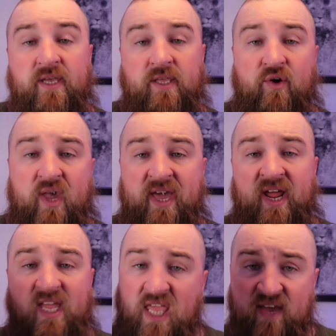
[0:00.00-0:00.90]
You
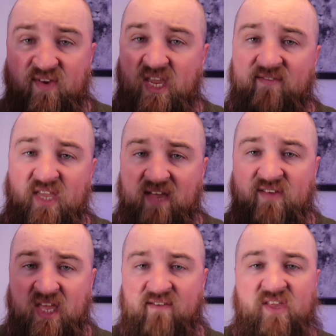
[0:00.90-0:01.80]
cannot give and give and give
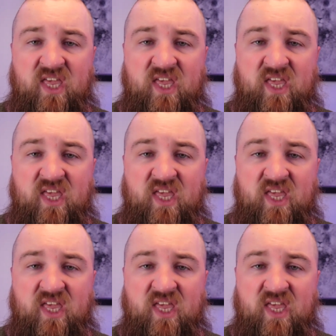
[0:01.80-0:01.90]
and give and